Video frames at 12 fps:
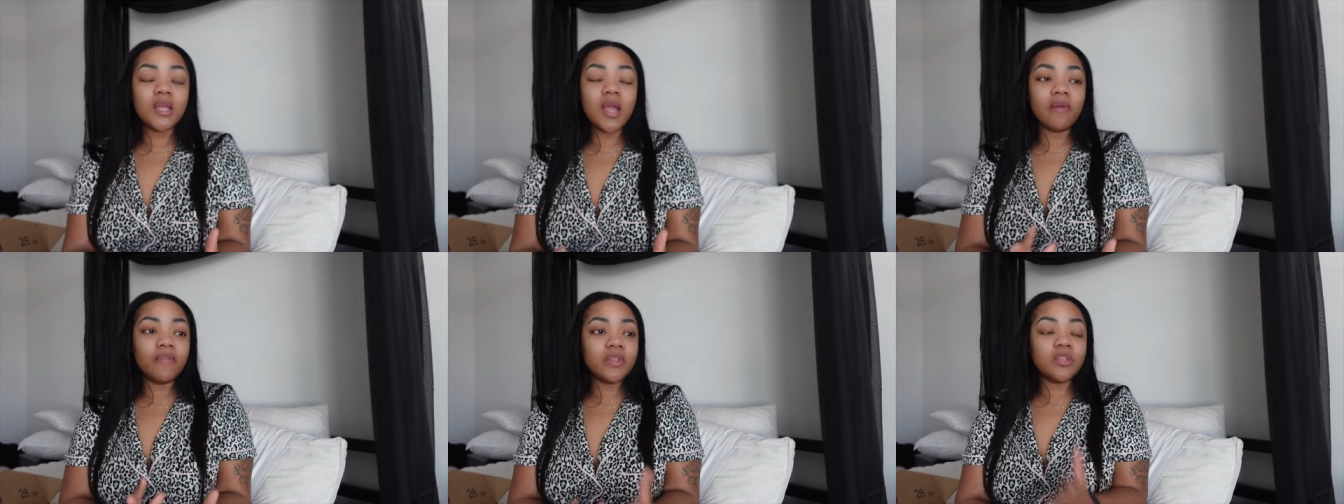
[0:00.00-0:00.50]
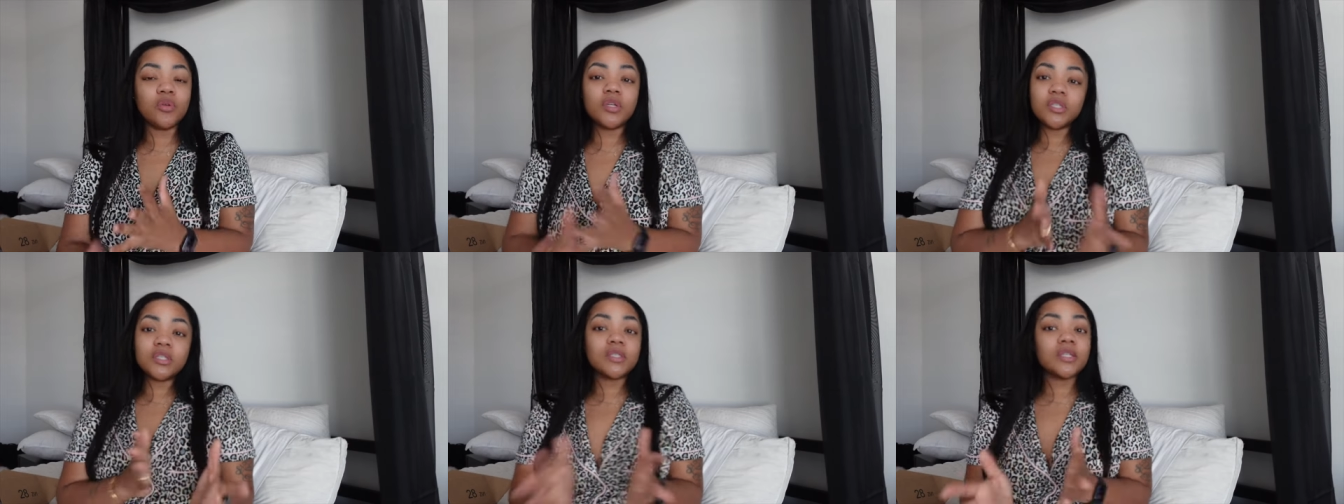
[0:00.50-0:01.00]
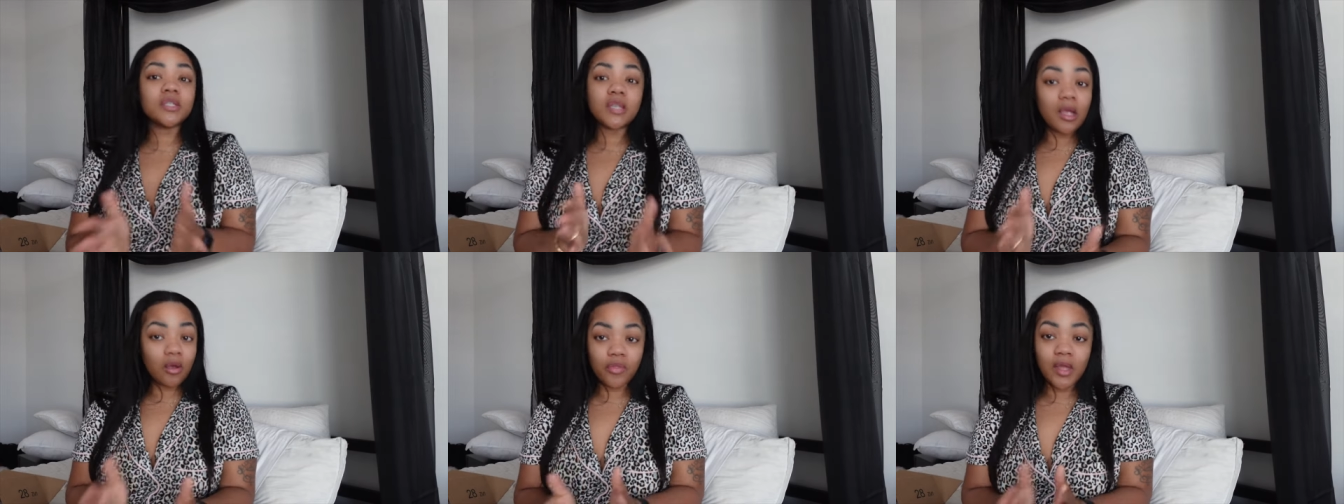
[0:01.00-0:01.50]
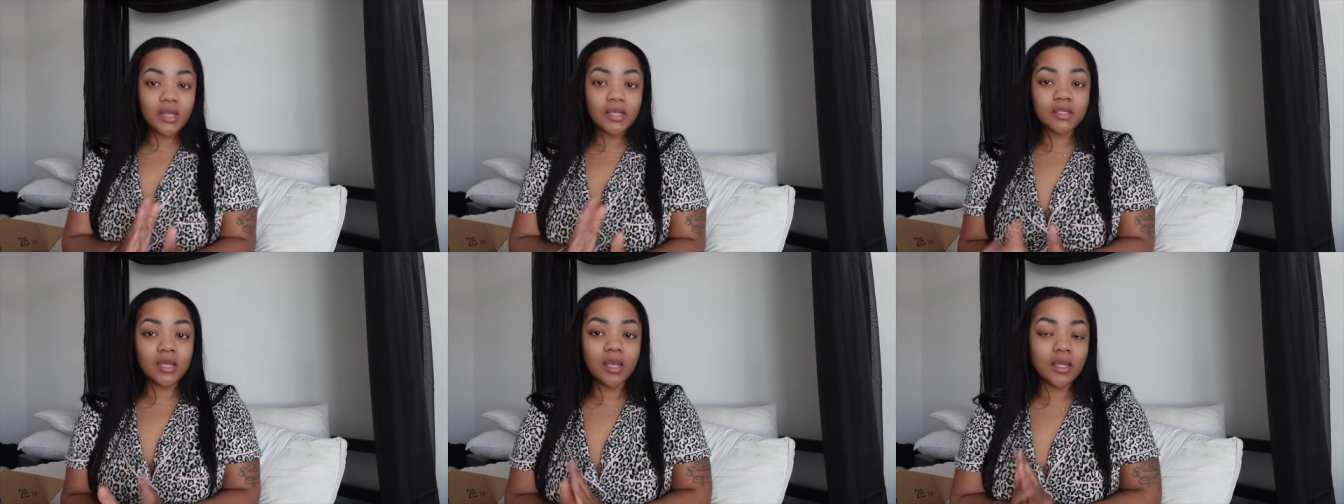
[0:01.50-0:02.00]
Every you could just tell that
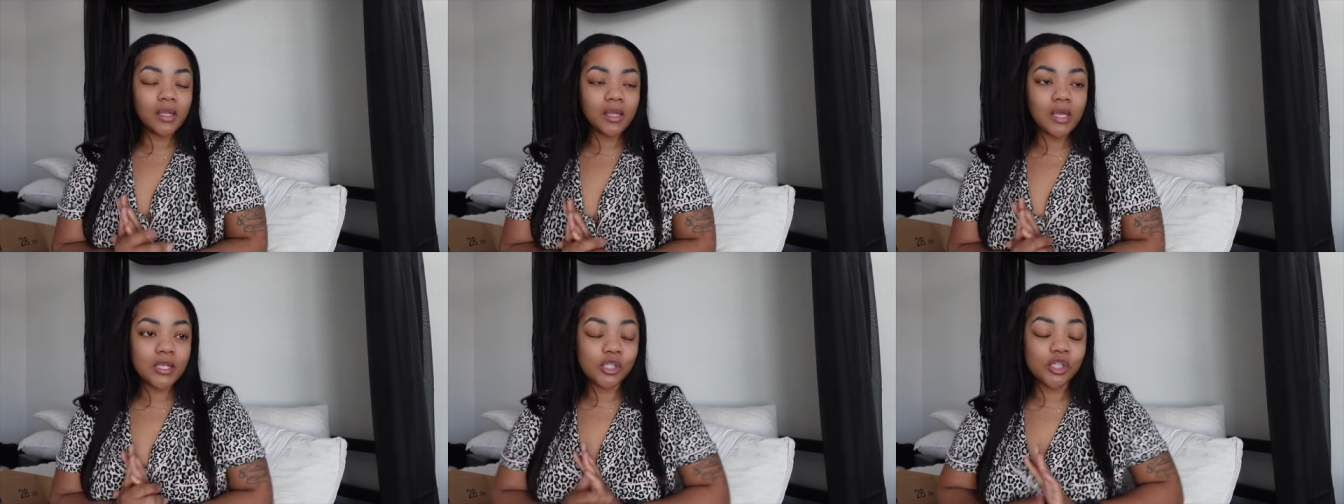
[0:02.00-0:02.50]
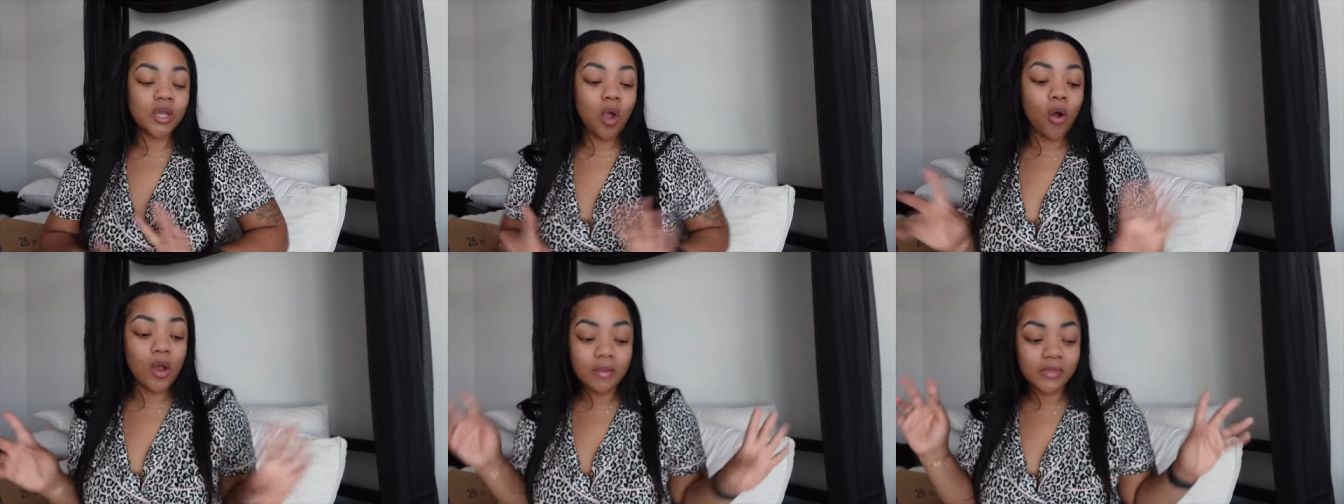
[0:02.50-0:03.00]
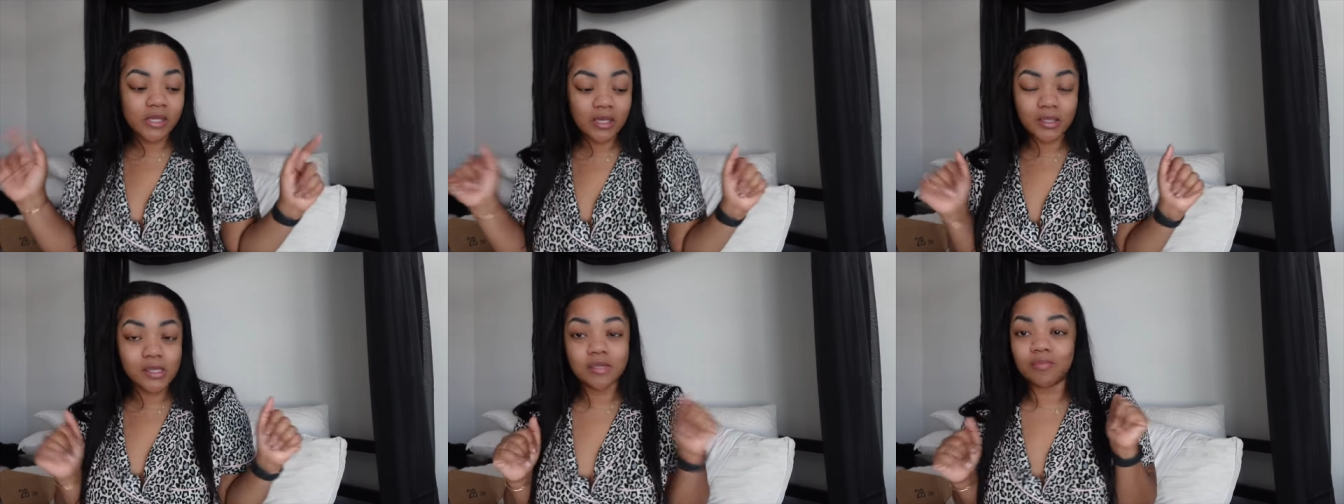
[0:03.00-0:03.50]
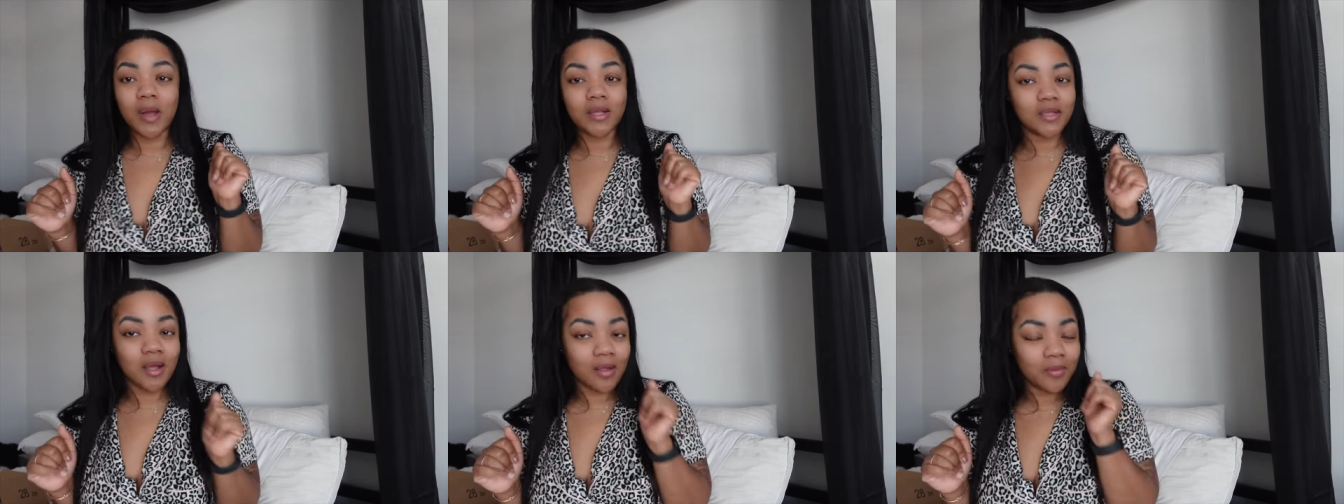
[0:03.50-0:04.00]
he's clean. He's all I'm gonna say is he's my
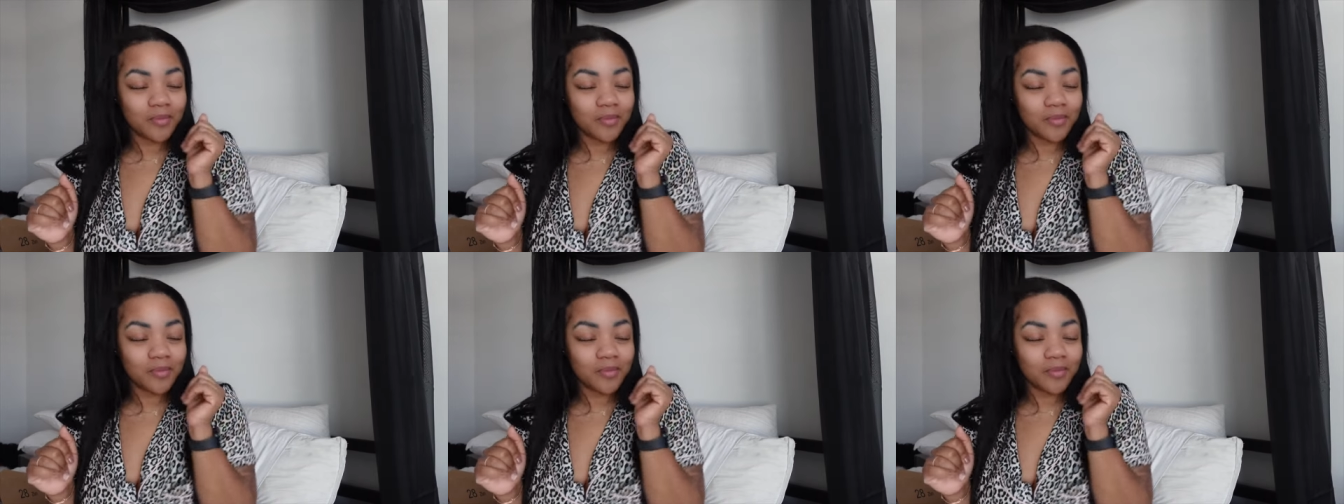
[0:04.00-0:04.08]
type.